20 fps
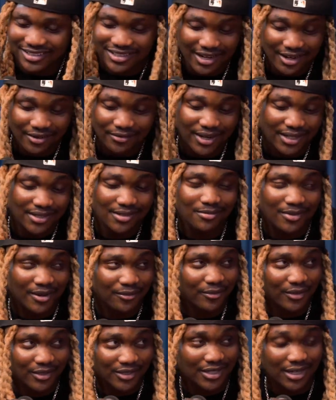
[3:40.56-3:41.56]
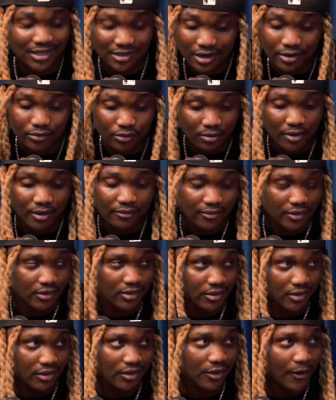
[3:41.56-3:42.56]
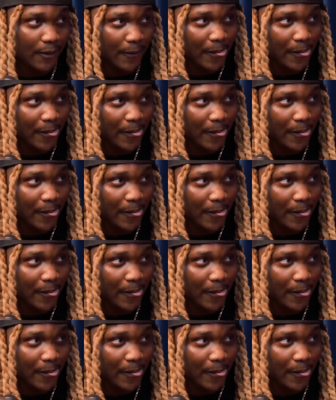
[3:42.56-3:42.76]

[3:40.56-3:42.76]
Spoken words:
I started writing my first, that's how I wrote my first song.